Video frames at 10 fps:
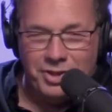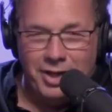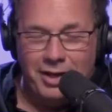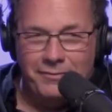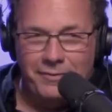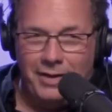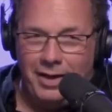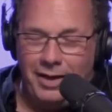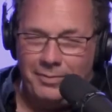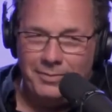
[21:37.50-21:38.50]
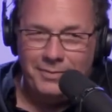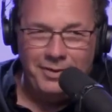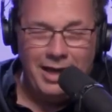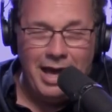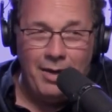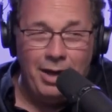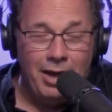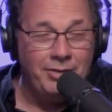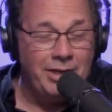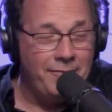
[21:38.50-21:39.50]
stuff. Yeah,
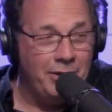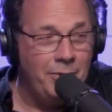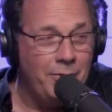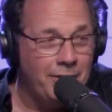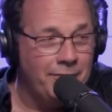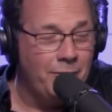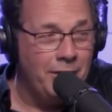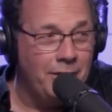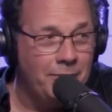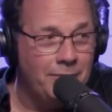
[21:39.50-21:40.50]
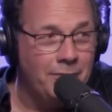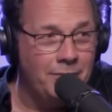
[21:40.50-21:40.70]
I definitely want to